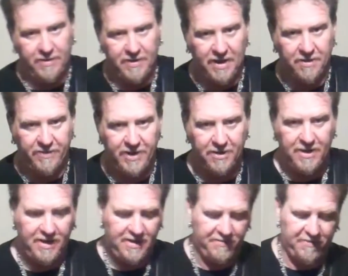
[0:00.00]
I don't know if you hear
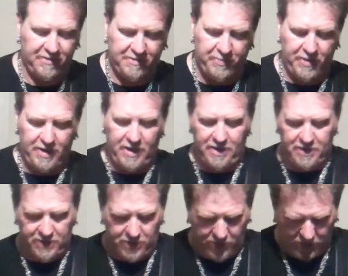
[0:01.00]
that difference, but
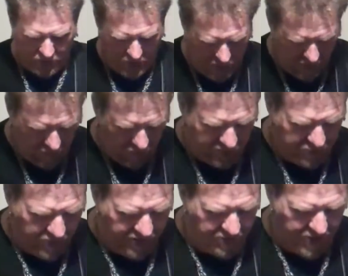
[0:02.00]
works
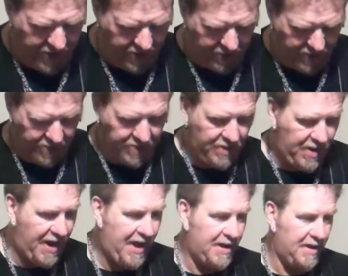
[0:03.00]
pretty well. And
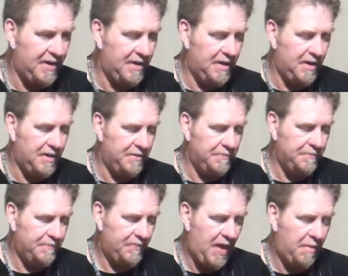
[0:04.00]
I had a
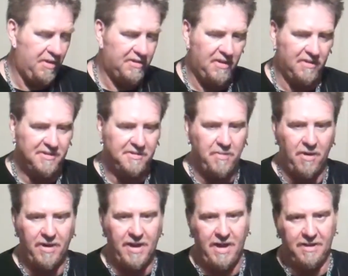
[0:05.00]
MXR Smart
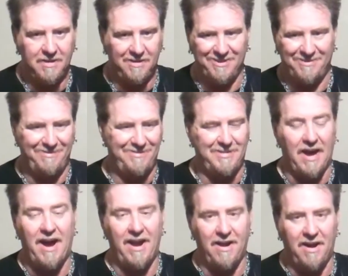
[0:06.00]
Gate that just
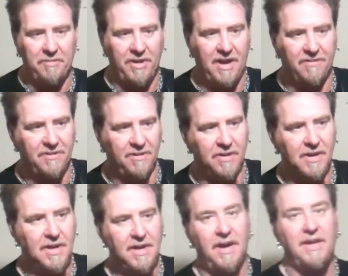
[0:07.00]
died on me after
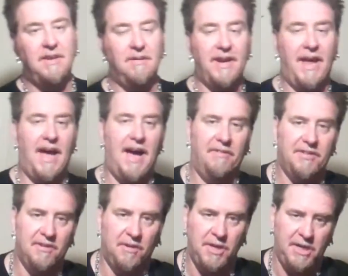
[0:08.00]
a year and a half.
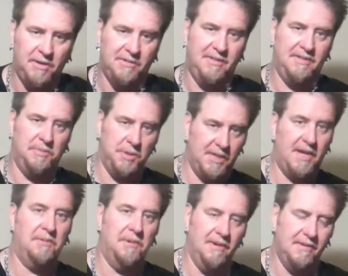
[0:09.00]
So 6 months out
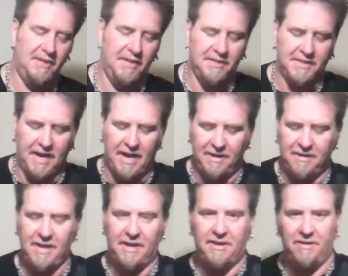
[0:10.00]
of warranty, it died.
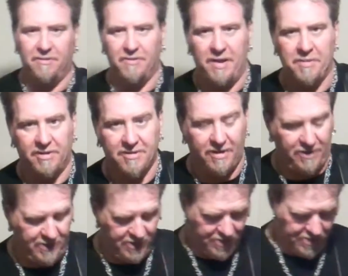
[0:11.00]
Thank you, MXR.